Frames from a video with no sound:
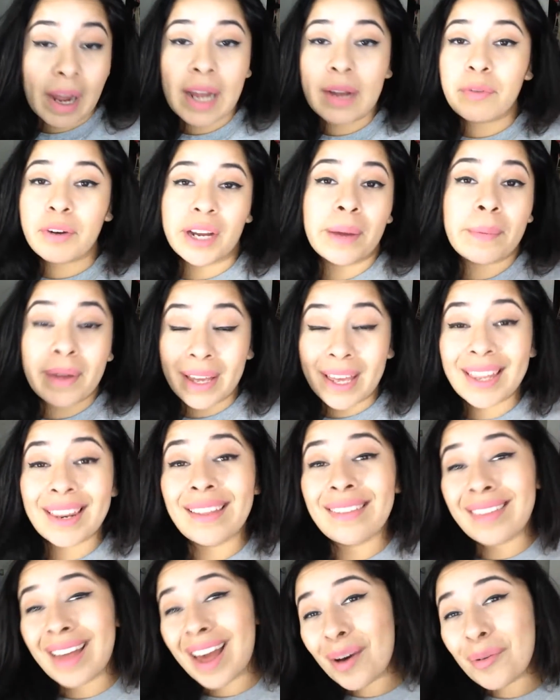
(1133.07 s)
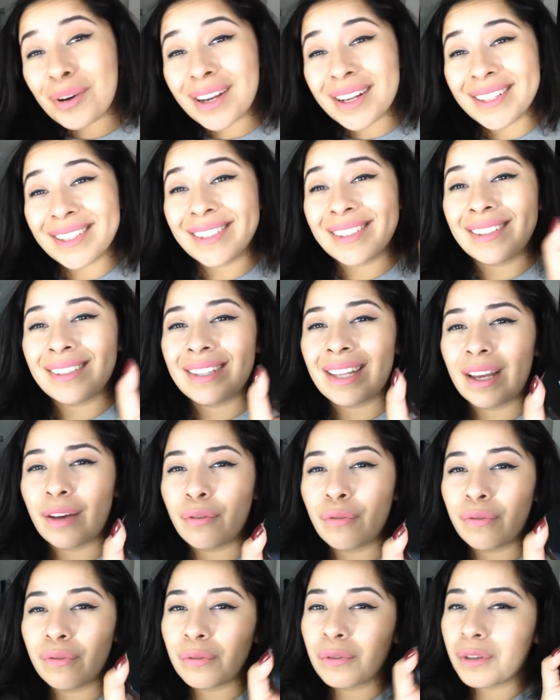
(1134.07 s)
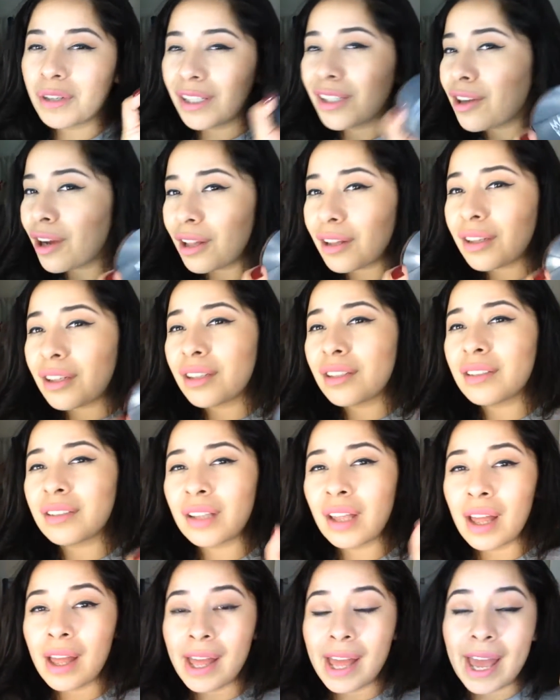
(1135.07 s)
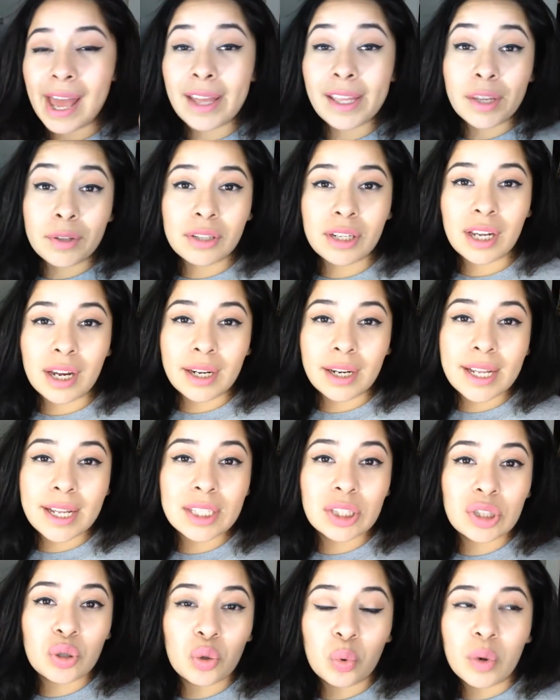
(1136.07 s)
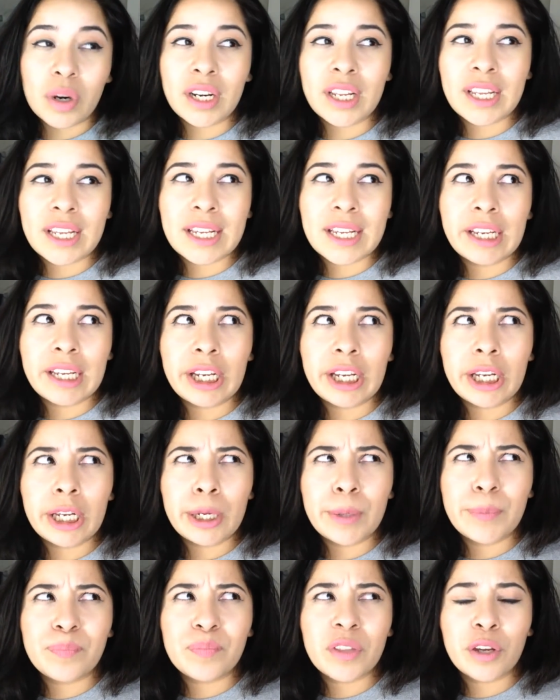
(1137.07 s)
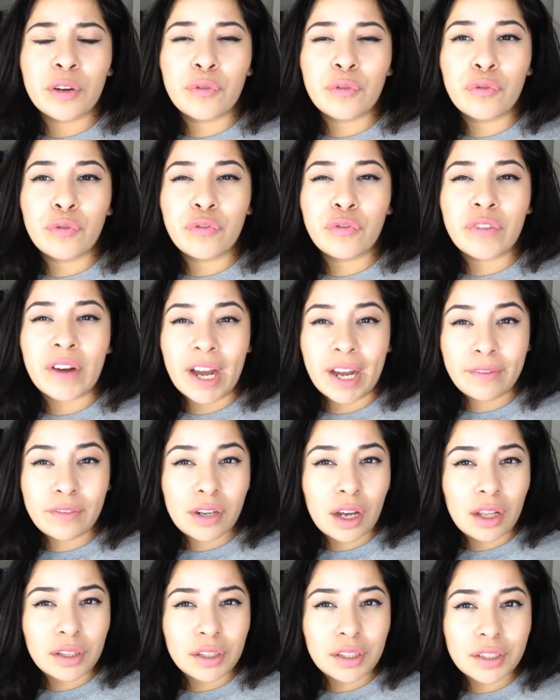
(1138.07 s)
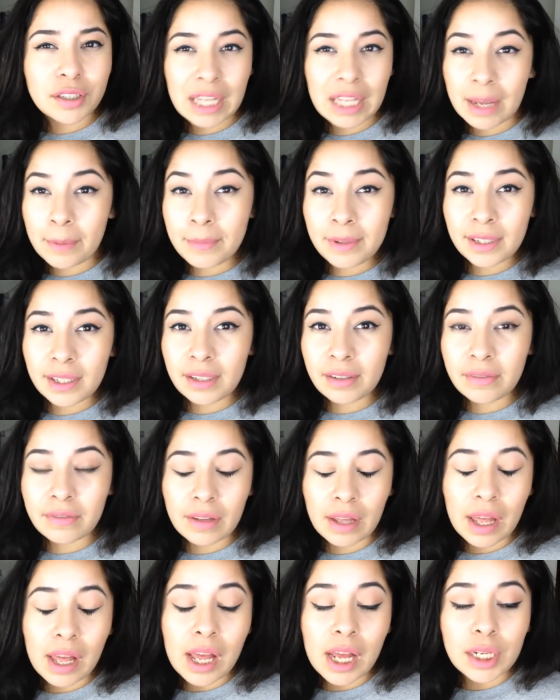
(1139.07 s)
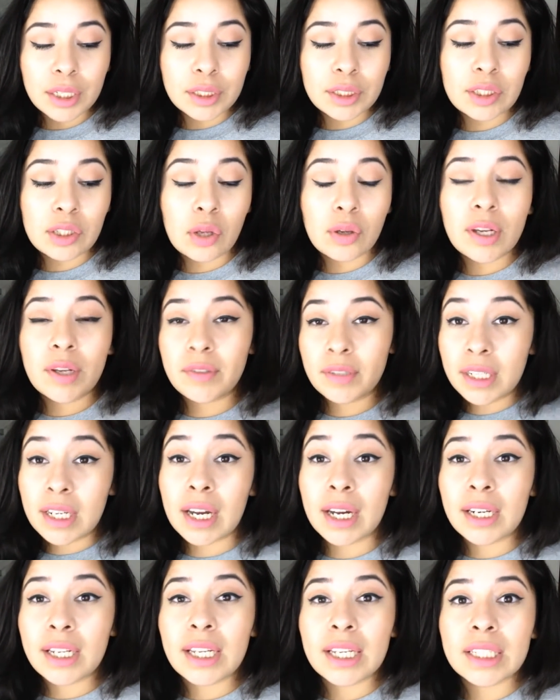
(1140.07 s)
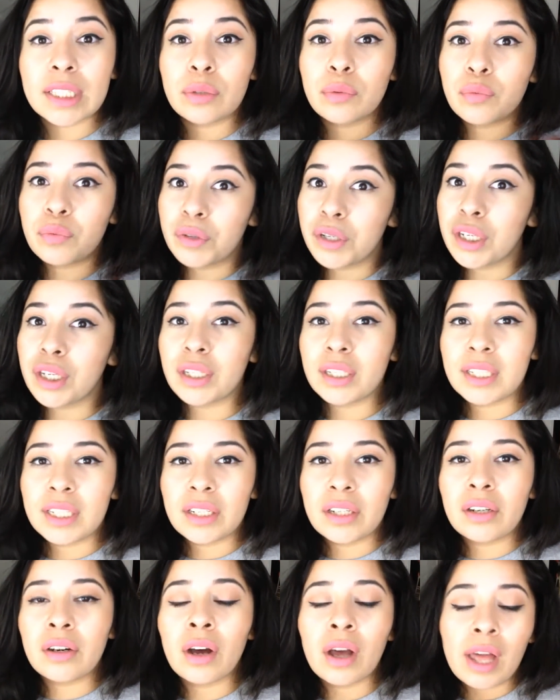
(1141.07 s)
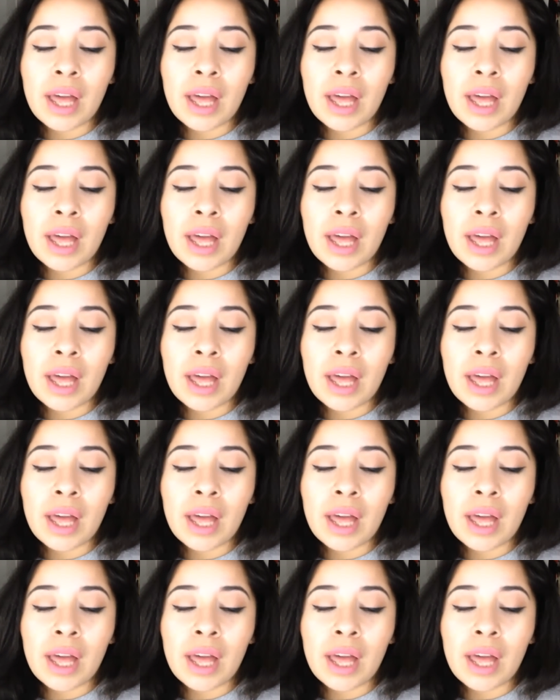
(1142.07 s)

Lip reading: recommend getting that one because this is like $40, and Gilded Honey is $25, I believe. So Gilded Honey is a really good deal,